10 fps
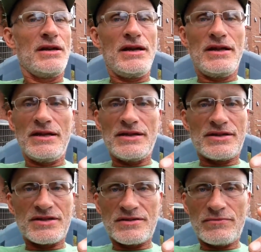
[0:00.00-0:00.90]
And
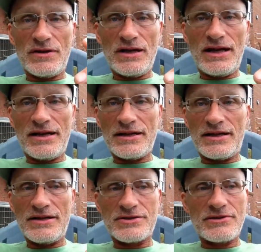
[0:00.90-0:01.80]
this is where a lot of the
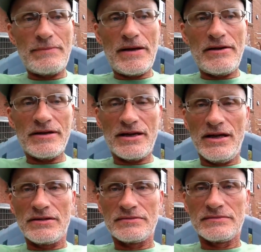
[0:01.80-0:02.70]
kids drop out again.